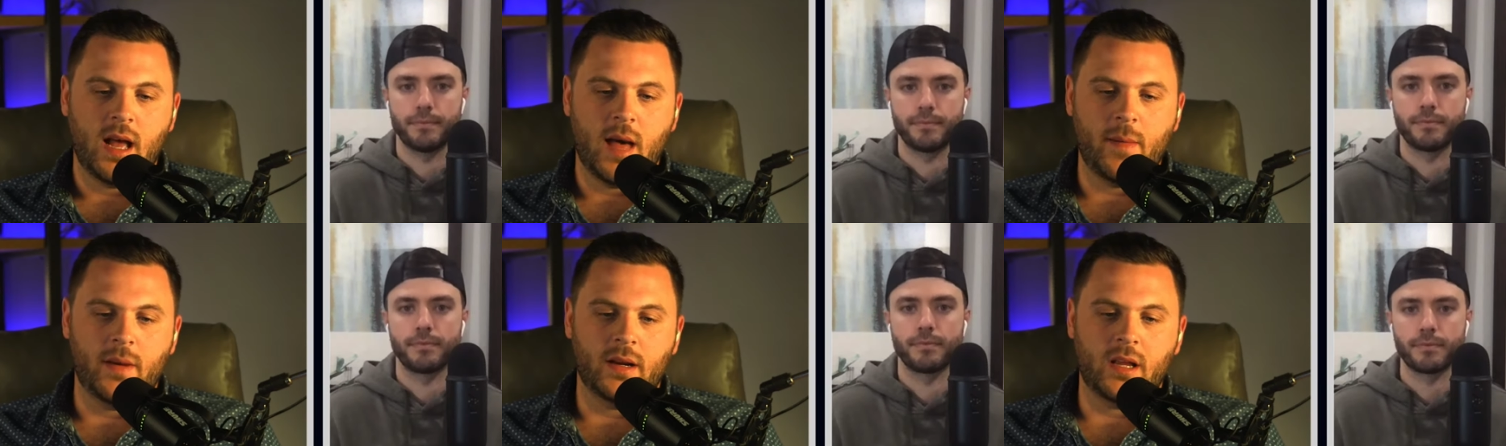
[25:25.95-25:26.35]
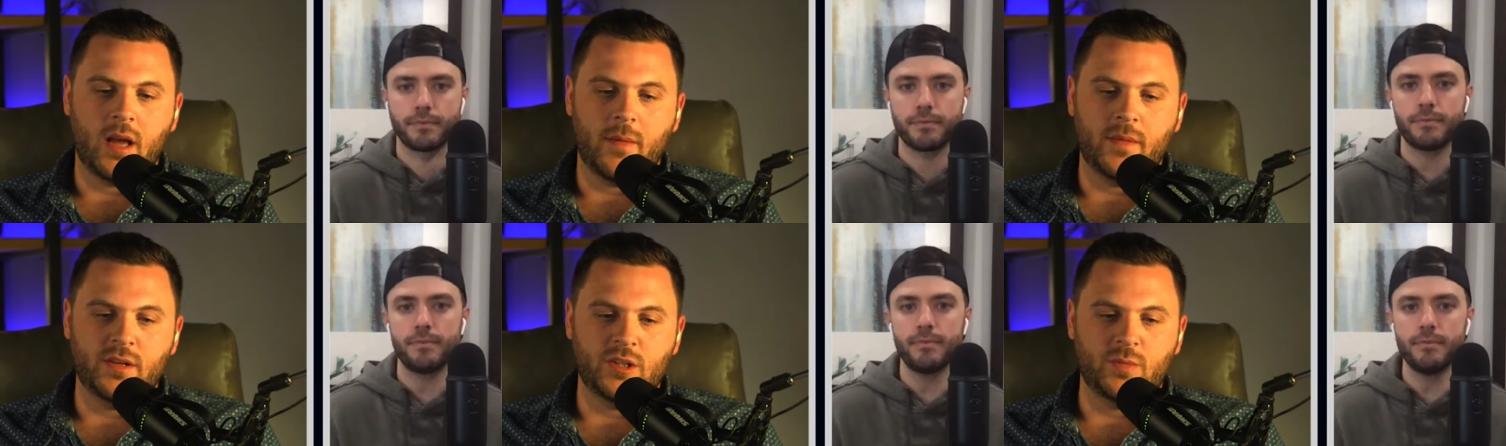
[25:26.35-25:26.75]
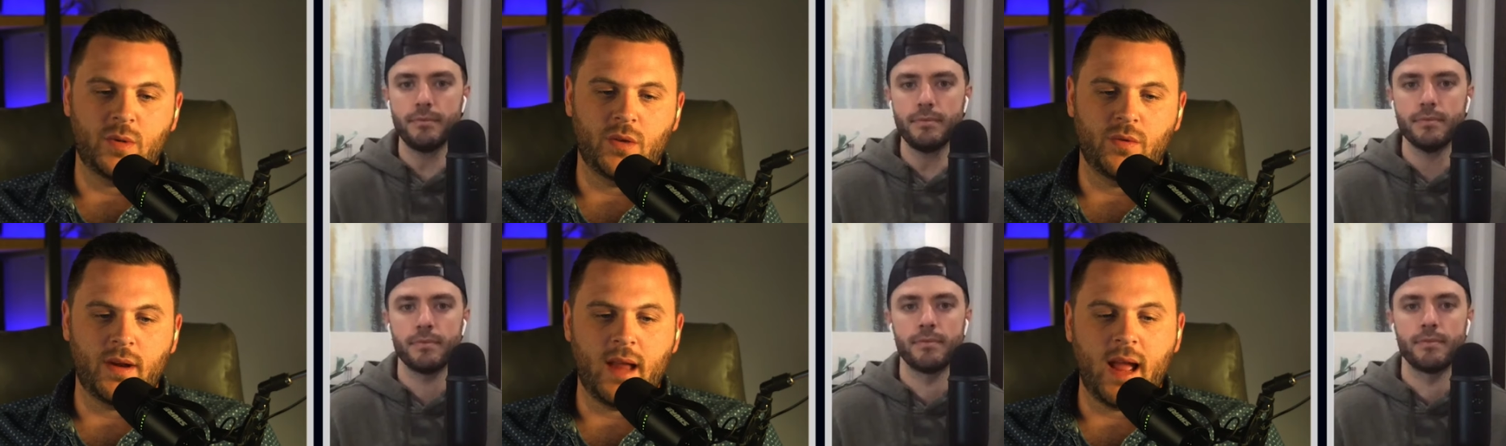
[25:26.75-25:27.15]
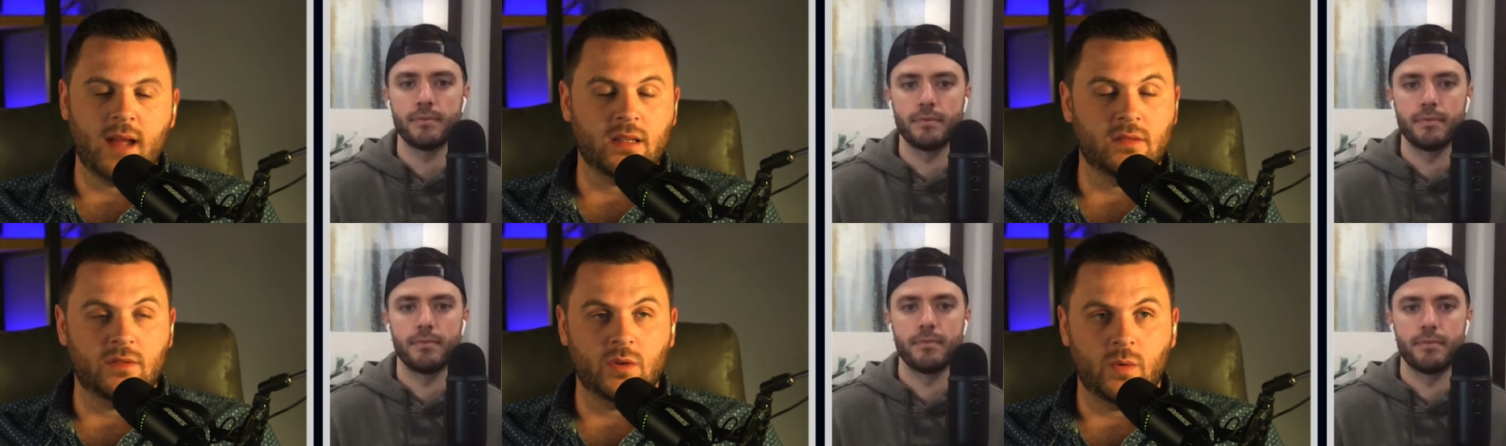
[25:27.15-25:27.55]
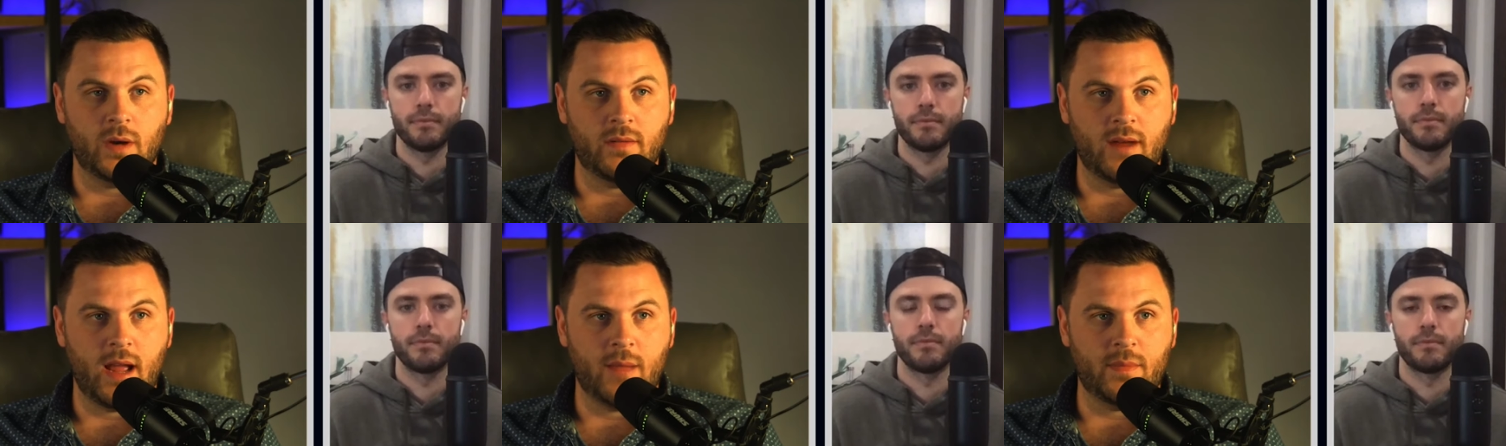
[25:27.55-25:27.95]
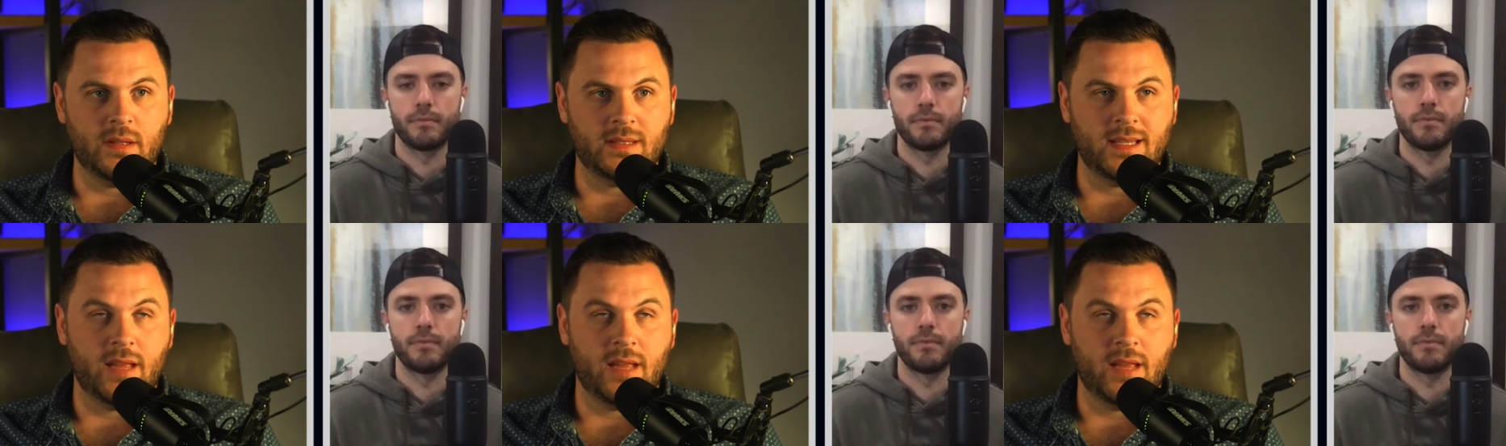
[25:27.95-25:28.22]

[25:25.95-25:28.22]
Speaker 1: I'm going to come and just be reactive to whatever happens.